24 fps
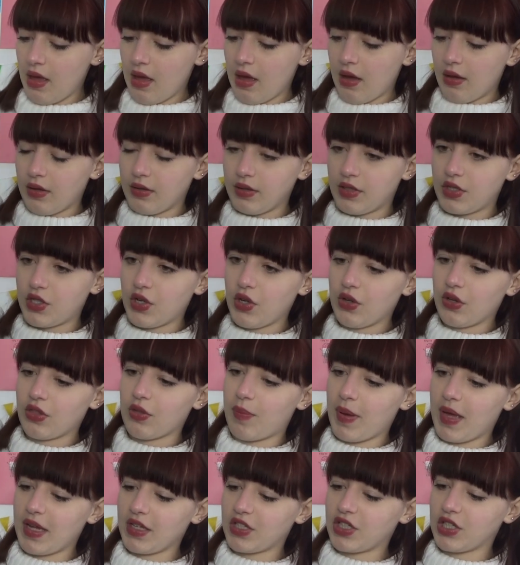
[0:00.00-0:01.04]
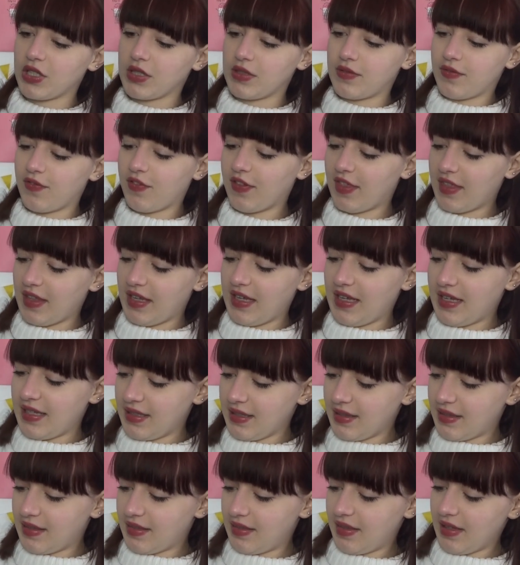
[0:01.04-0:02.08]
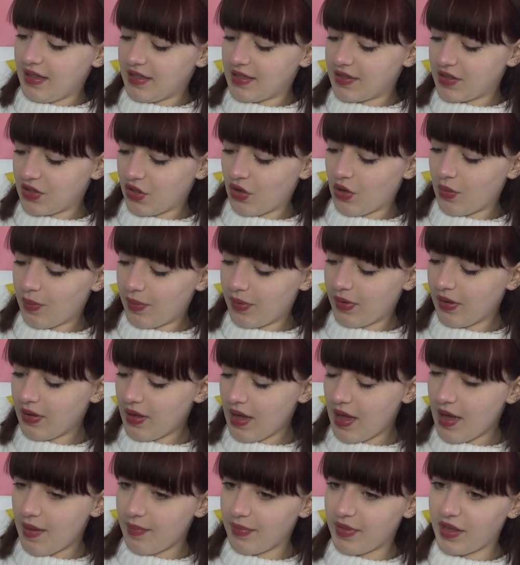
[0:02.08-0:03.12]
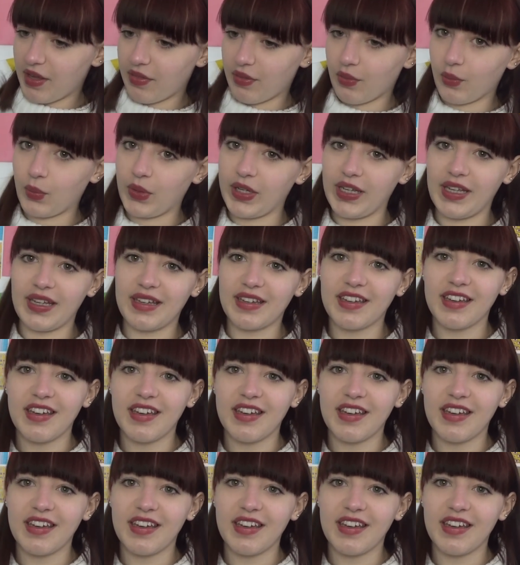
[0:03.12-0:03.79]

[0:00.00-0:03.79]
We took the pictures for the this top um, the other week